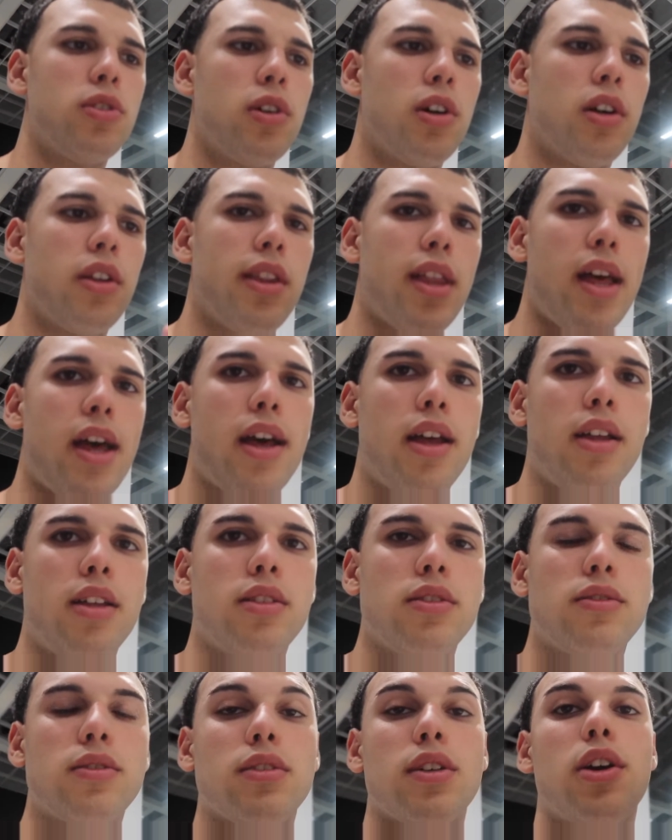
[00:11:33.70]
do all that.
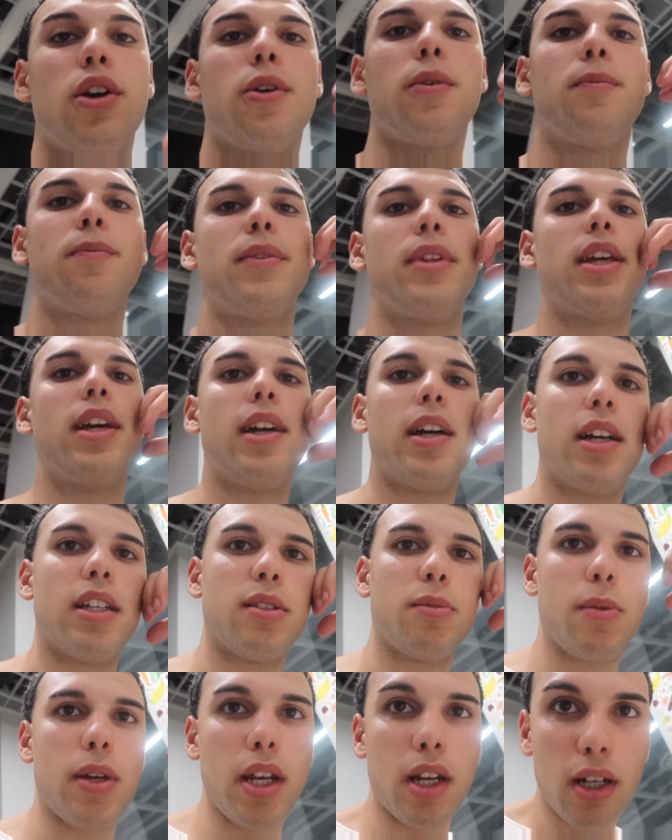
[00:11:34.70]
So
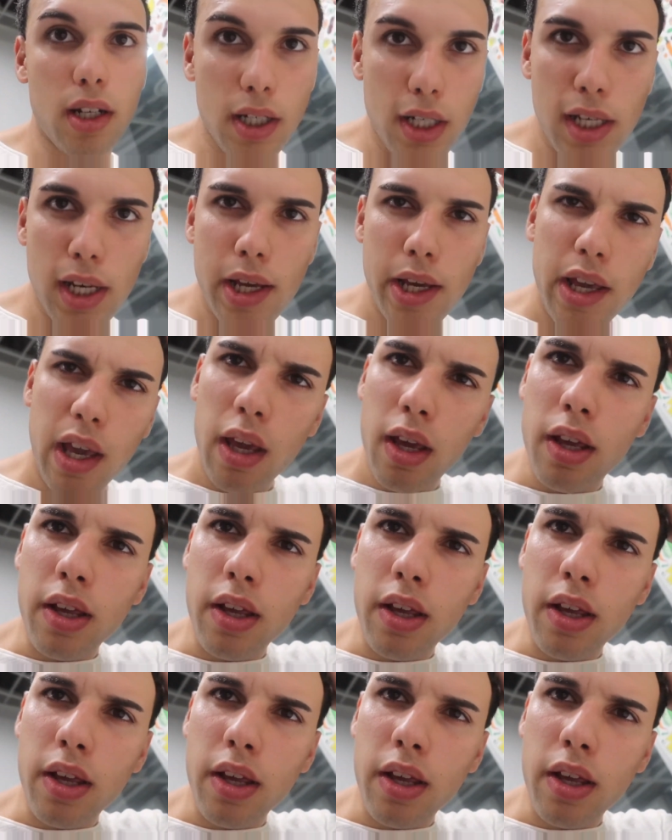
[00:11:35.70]
it's been a good day.